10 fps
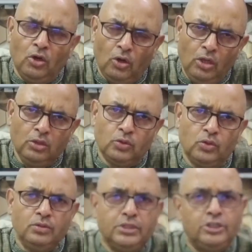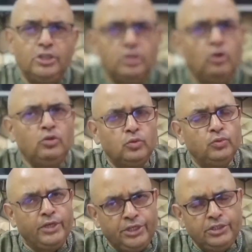Although it did not
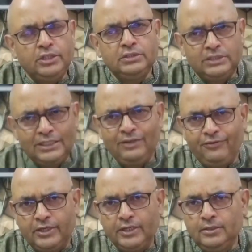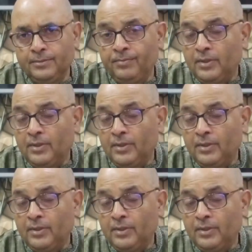do anything significant,